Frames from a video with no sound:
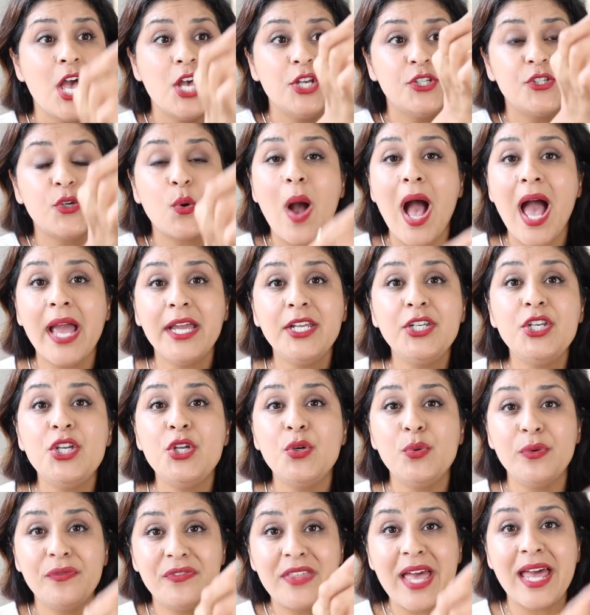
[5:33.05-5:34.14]
So I
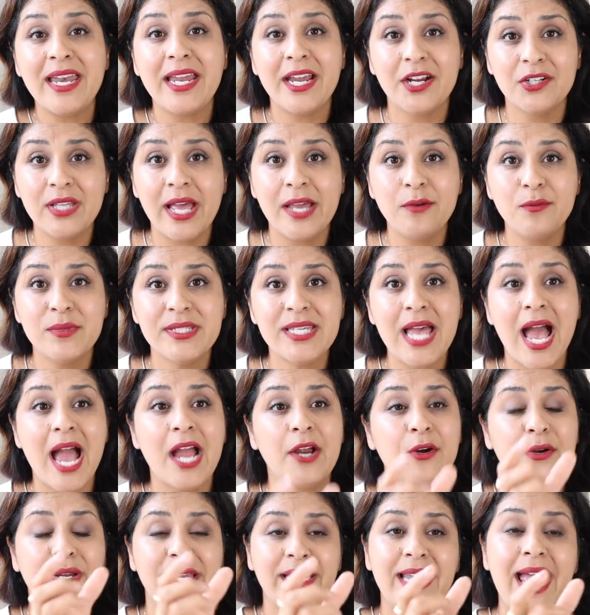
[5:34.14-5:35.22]
knew if that airline was
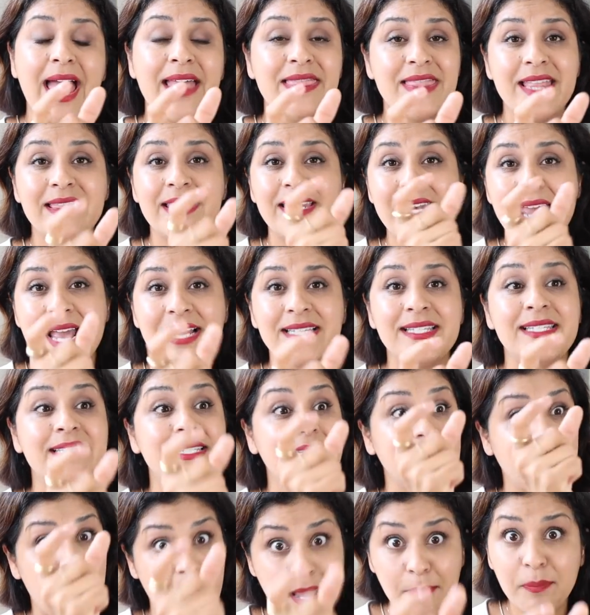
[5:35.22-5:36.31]
hiring, and then the next,
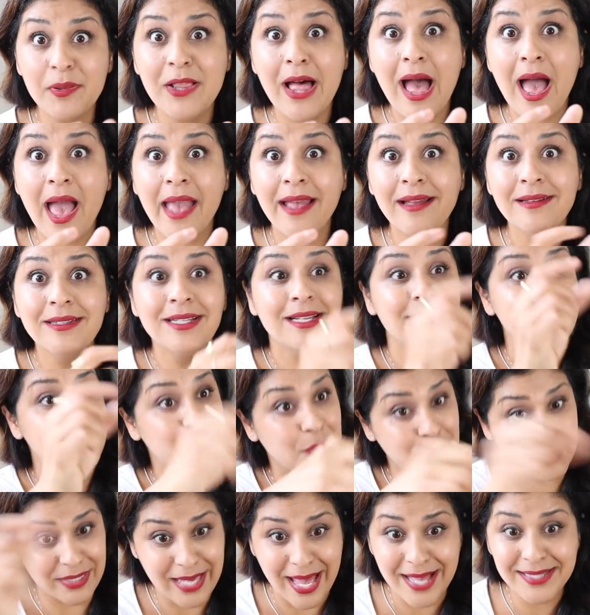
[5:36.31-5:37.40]
did I apply? So
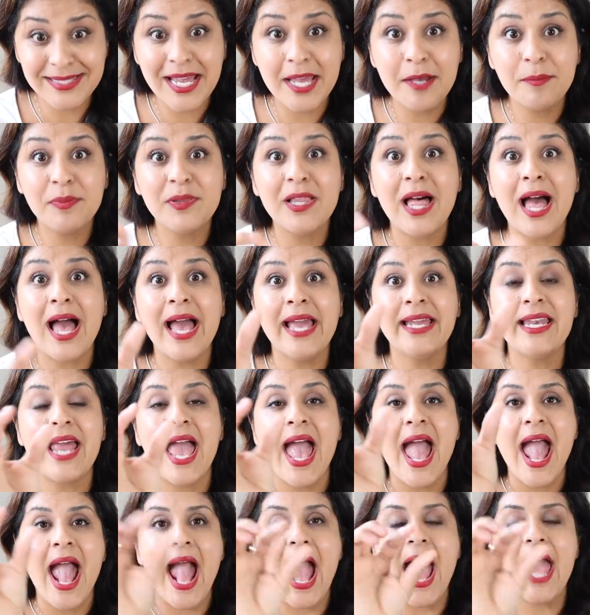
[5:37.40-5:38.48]
yes, I applied,
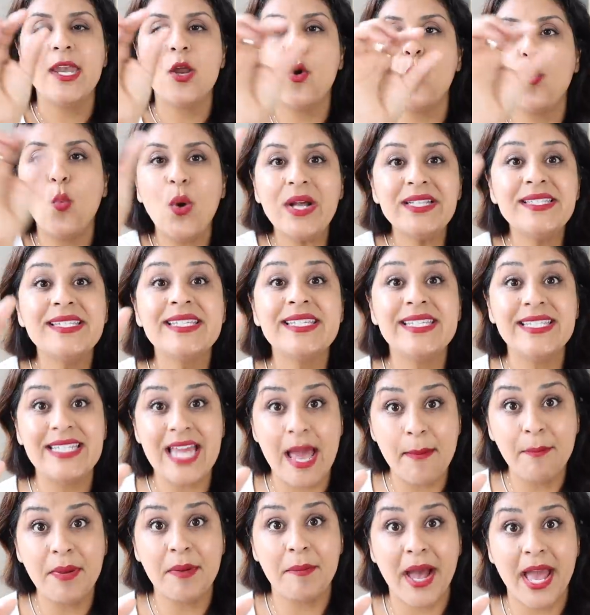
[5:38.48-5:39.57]
and what
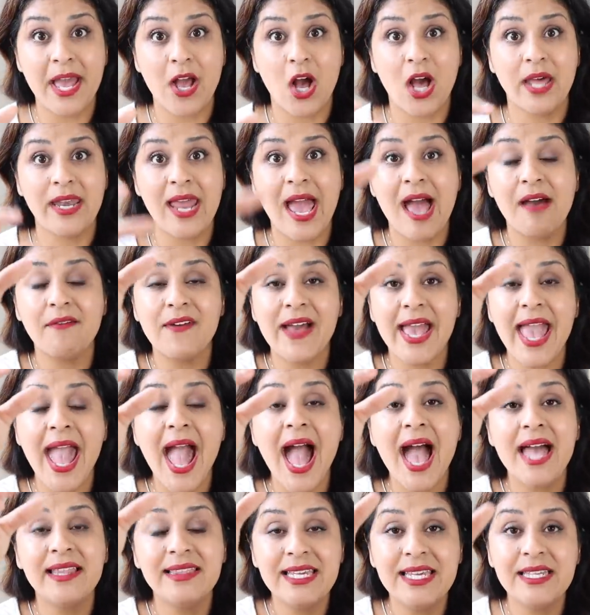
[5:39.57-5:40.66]
step am I on? Have I
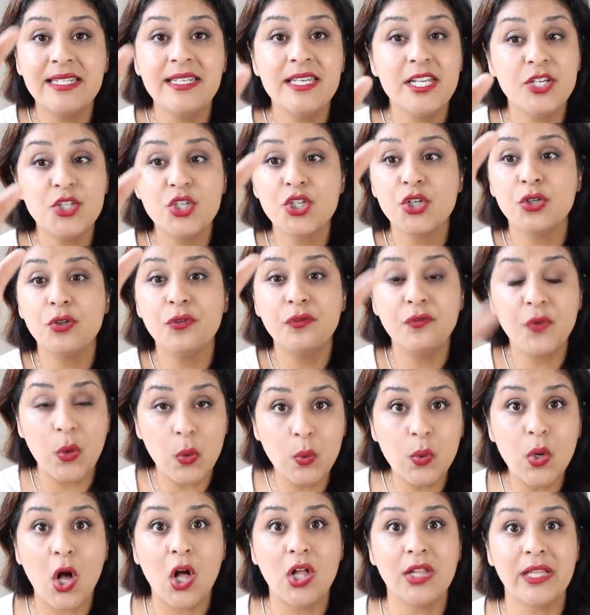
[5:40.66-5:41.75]
had the initial
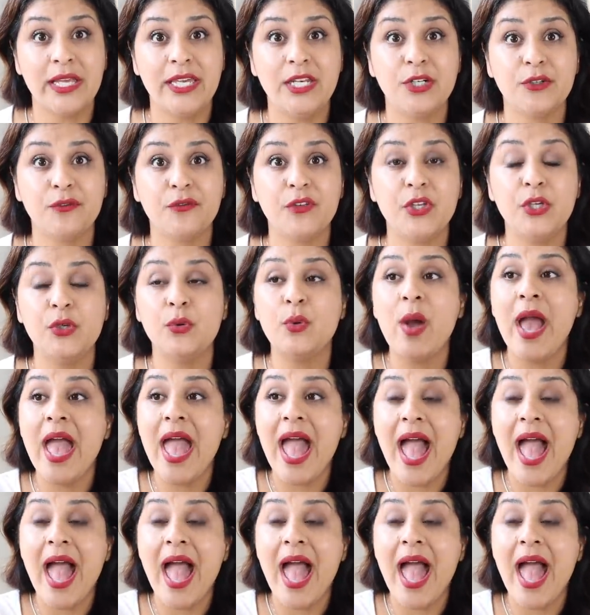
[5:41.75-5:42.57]
phone call interview?